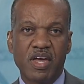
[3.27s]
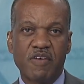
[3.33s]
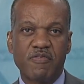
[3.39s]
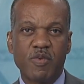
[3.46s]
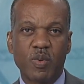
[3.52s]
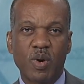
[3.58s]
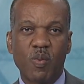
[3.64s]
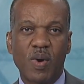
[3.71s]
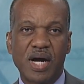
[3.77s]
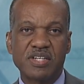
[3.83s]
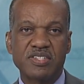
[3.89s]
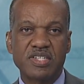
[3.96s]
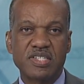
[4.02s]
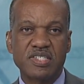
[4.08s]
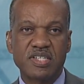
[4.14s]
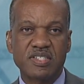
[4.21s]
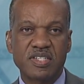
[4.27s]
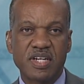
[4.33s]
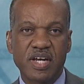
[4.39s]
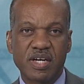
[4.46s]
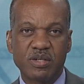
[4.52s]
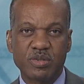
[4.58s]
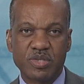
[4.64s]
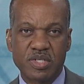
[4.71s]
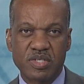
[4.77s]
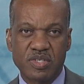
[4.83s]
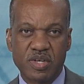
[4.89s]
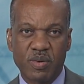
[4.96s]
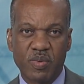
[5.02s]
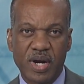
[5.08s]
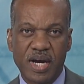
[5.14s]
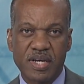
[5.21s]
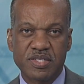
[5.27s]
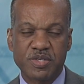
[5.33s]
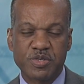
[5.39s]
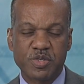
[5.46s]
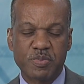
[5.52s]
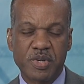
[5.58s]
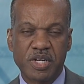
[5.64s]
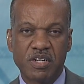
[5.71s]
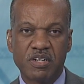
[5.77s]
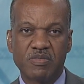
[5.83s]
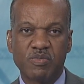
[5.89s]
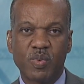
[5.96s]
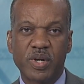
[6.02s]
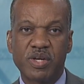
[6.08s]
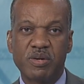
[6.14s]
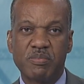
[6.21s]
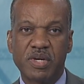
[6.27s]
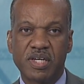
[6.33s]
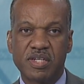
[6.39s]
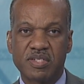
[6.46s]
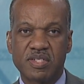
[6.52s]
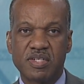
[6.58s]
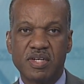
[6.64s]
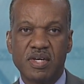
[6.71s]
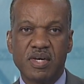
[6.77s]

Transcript: If you weren't watching 69 News at sunrise, here's a bit of what you missed.